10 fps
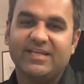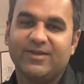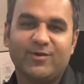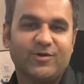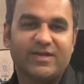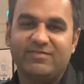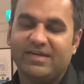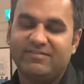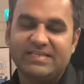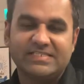you know, giving
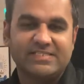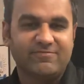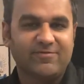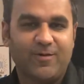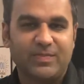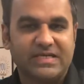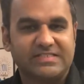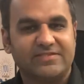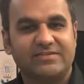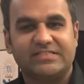a very stiff
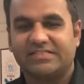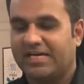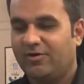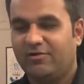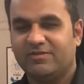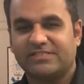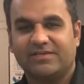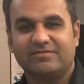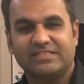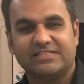competition, which is I always
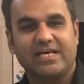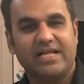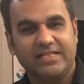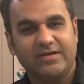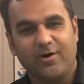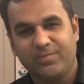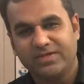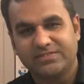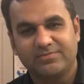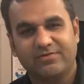term this as a healthy
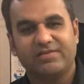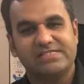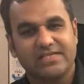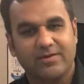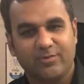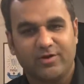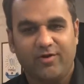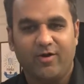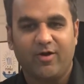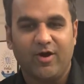competition between Singapore and
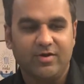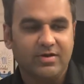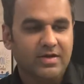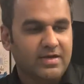Hong Kong.